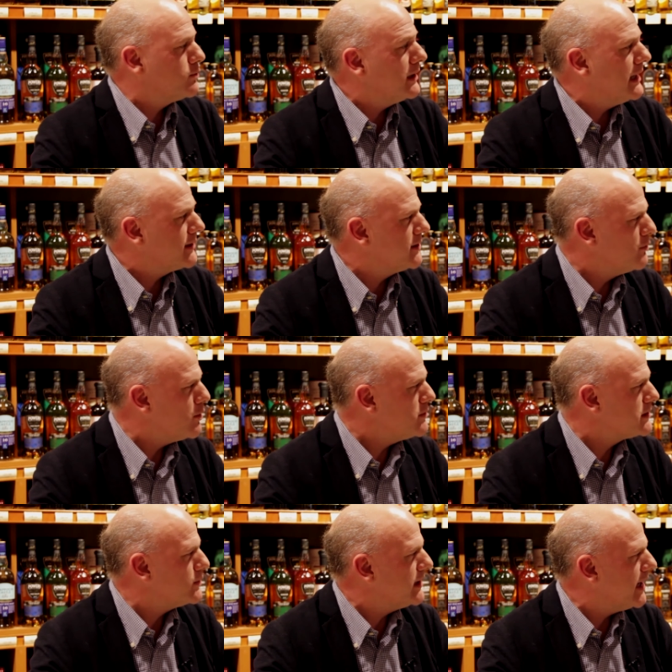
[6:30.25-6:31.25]
Well, at the
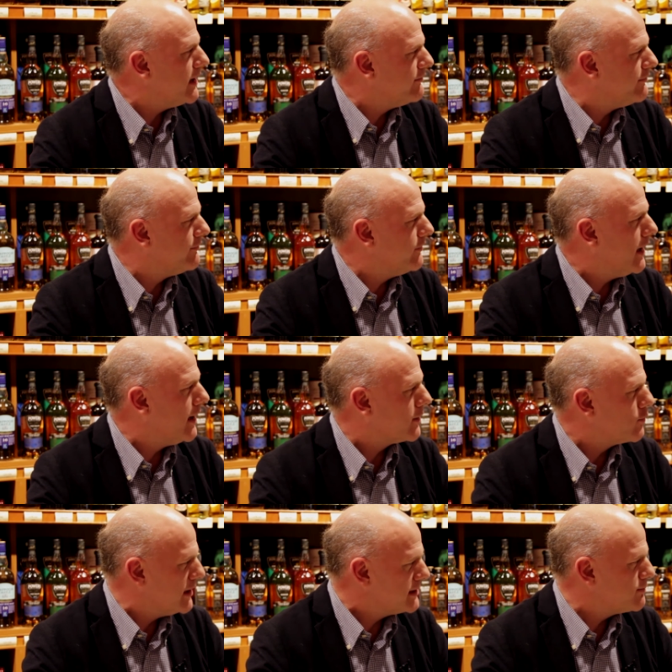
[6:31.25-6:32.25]
moment we have uh,
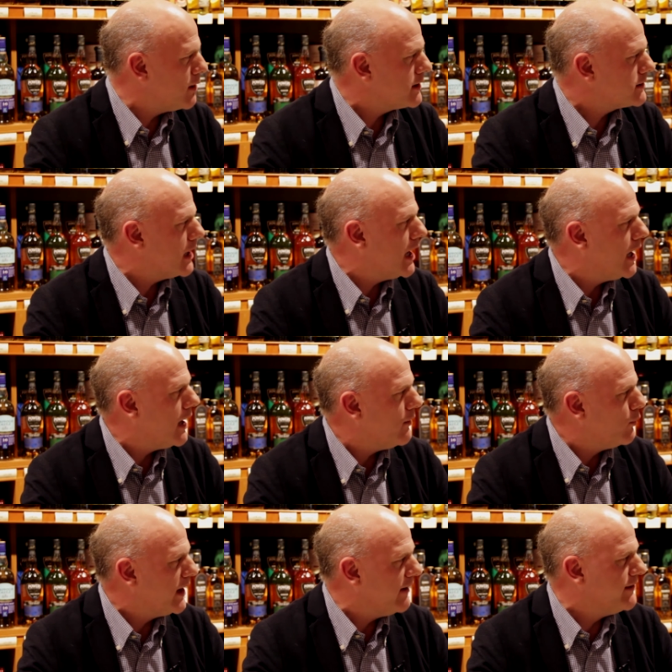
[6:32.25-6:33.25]
green spot,
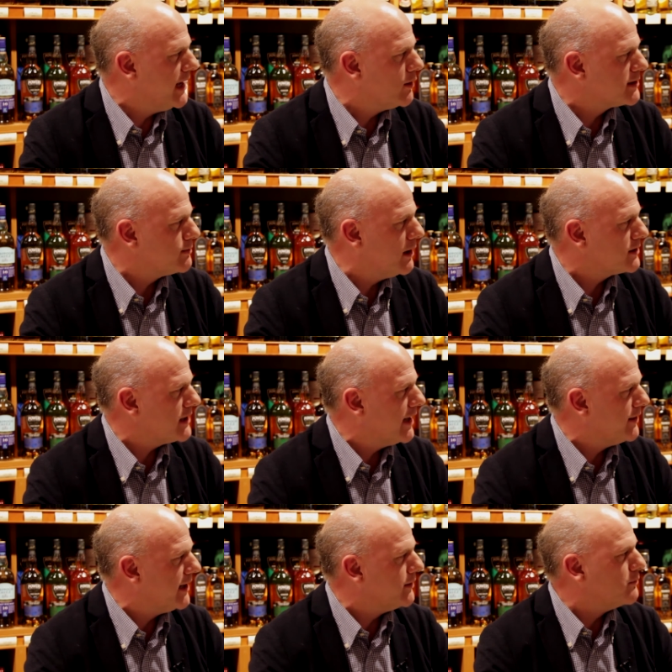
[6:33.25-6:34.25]
uh, we have yellow spot,
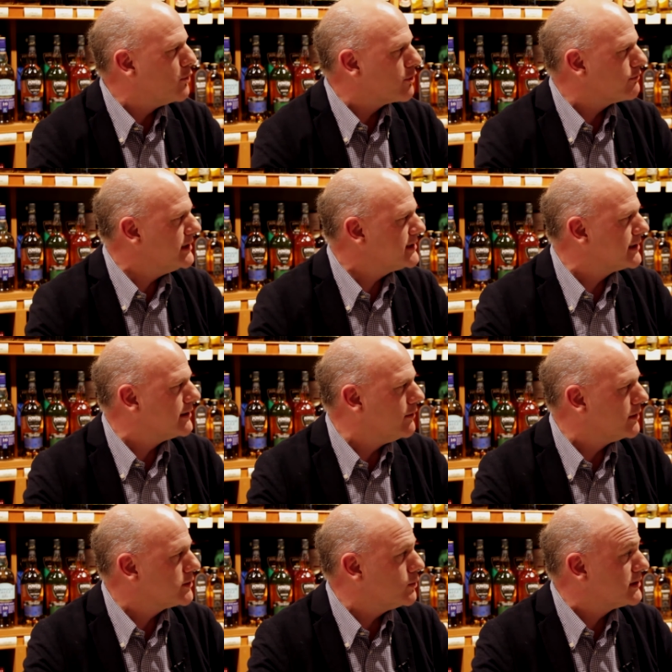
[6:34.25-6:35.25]
and then the more recent
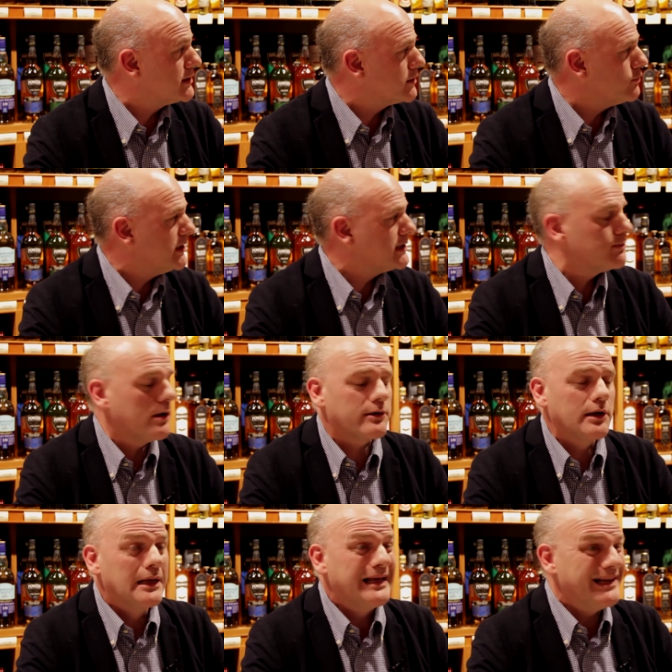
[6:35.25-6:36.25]
launch was the green spot
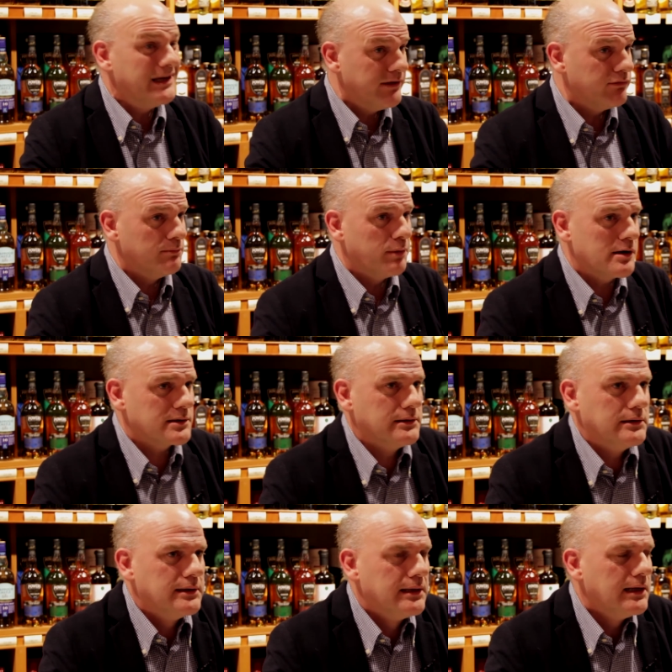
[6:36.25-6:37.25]
Level
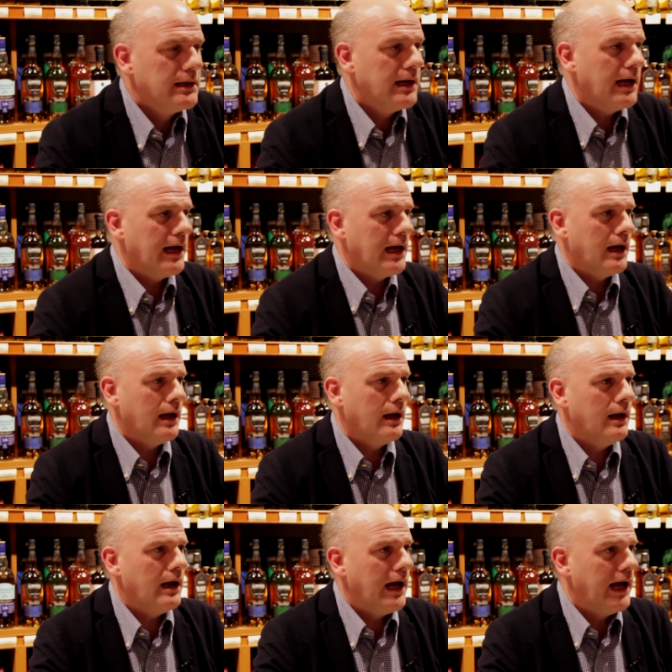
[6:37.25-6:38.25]
Barton,
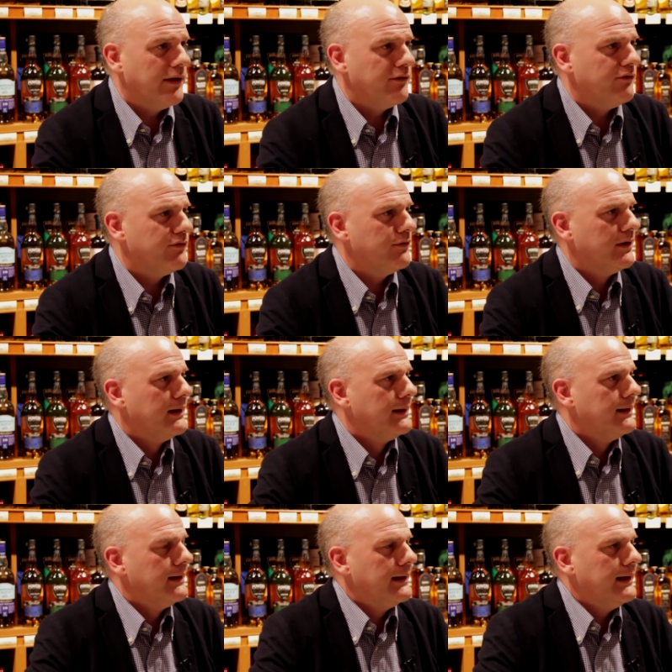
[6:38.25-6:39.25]
uh, and
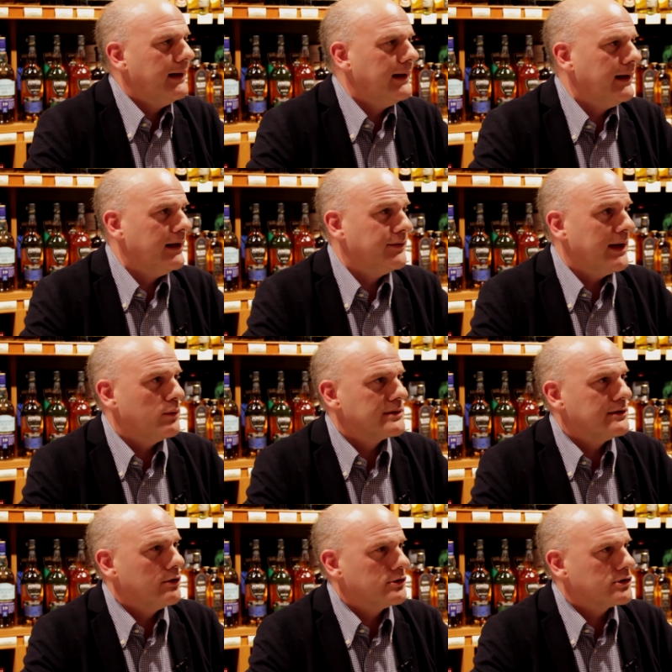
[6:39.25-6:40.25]
uh, that
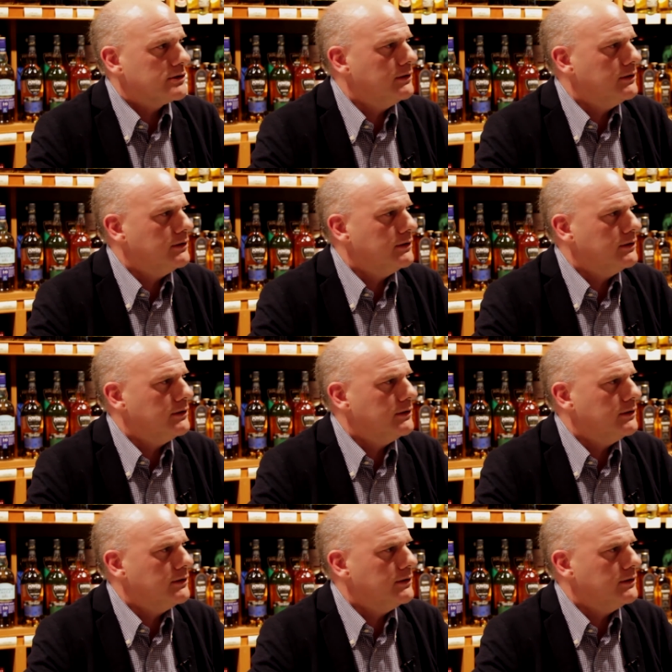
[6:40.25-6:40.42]
was launched